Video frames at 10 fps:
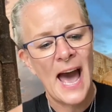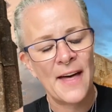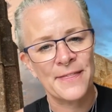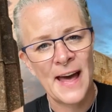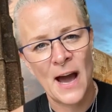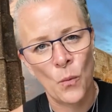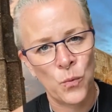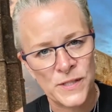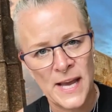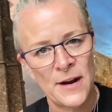And that
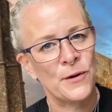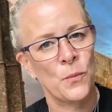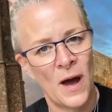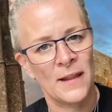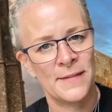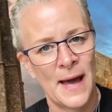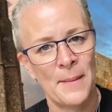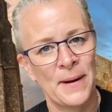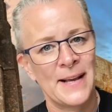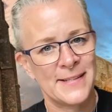Sacred Well in
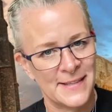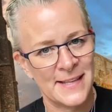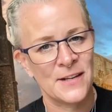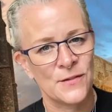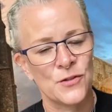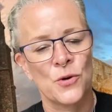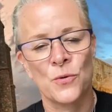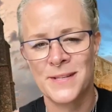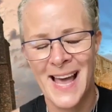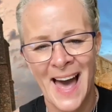that place at the end of the
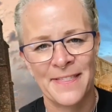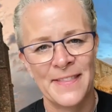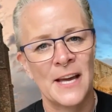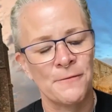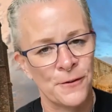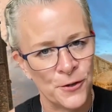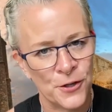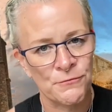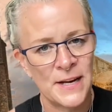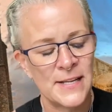tour is at the end for
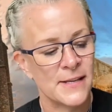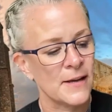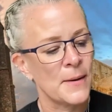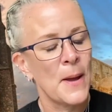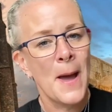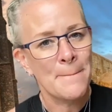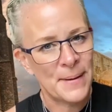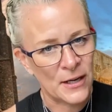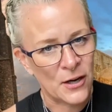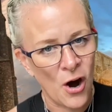good reason,
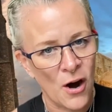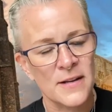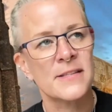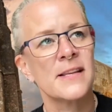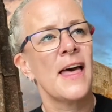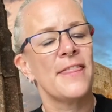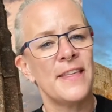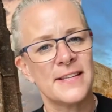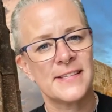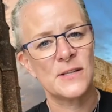because
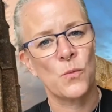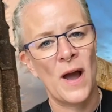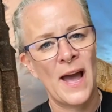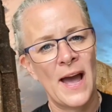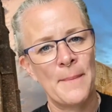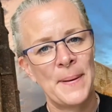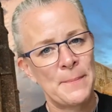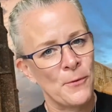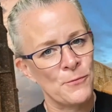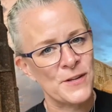this is where
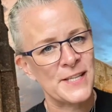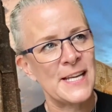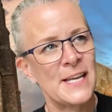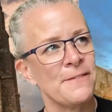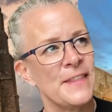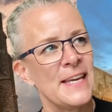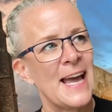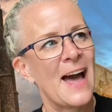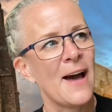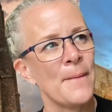people receive the
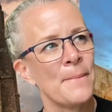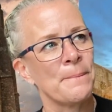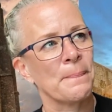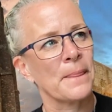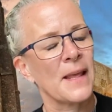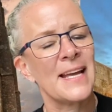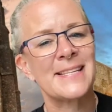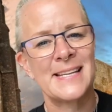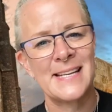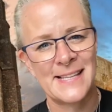
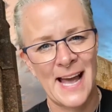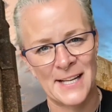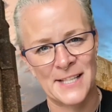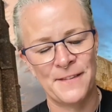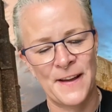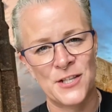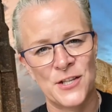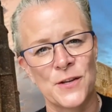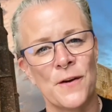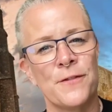Essenes
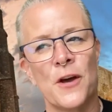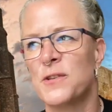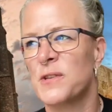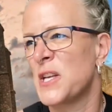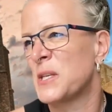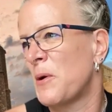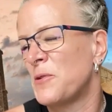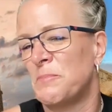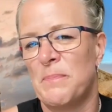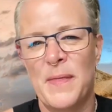activations of those, I
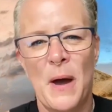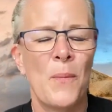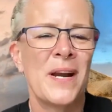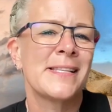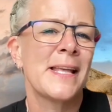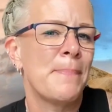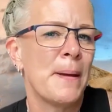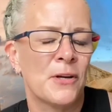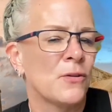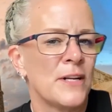suppose. When I say
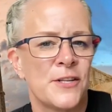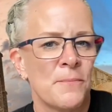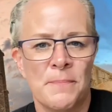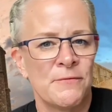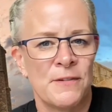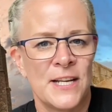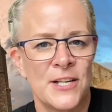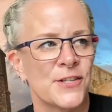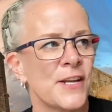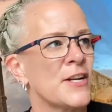biblical, I don't mean
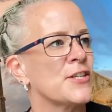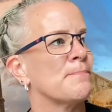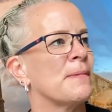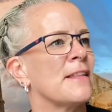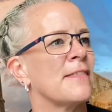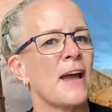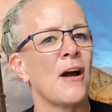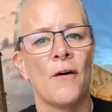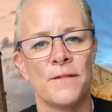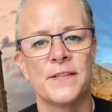religious. I just mean that they
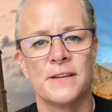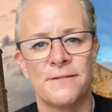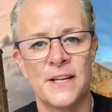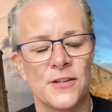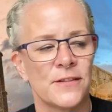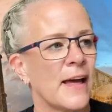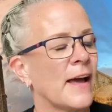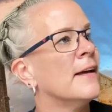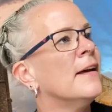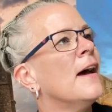are obviously featured
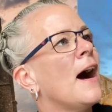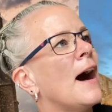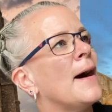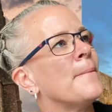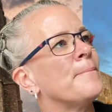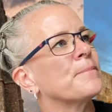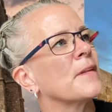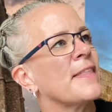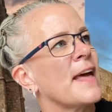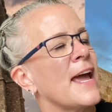there,
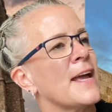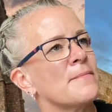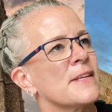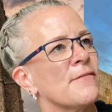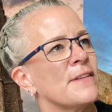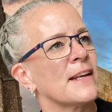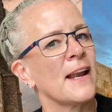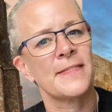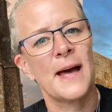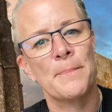their names and everything
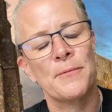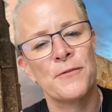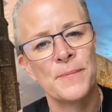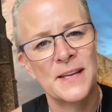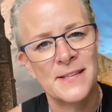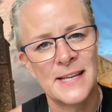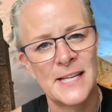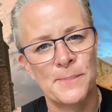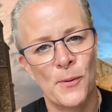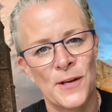like that. But from the
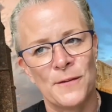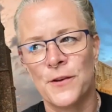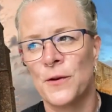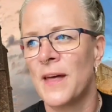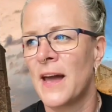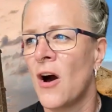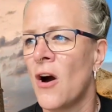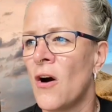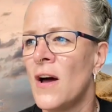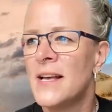Essenes point of view, they
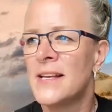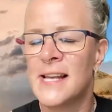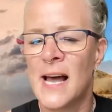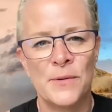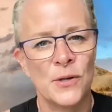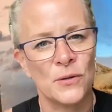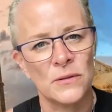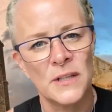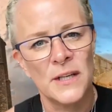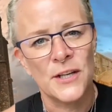are
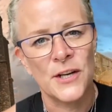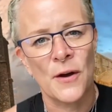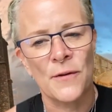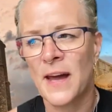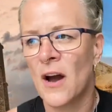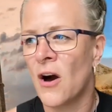Samuel, you know, they